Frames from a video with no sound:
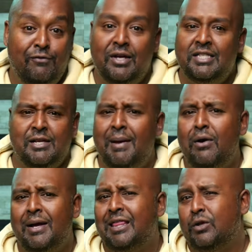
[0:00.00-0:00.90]
If you can
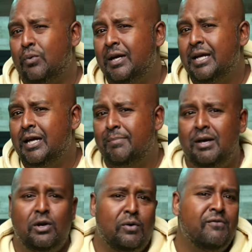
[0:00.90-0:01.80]
somehow get 3
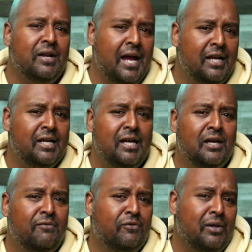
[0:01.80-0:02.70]
gigabit or even 8
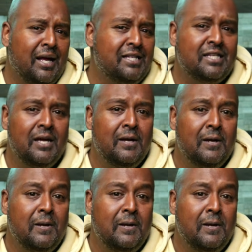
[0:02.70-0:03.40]
gig for less,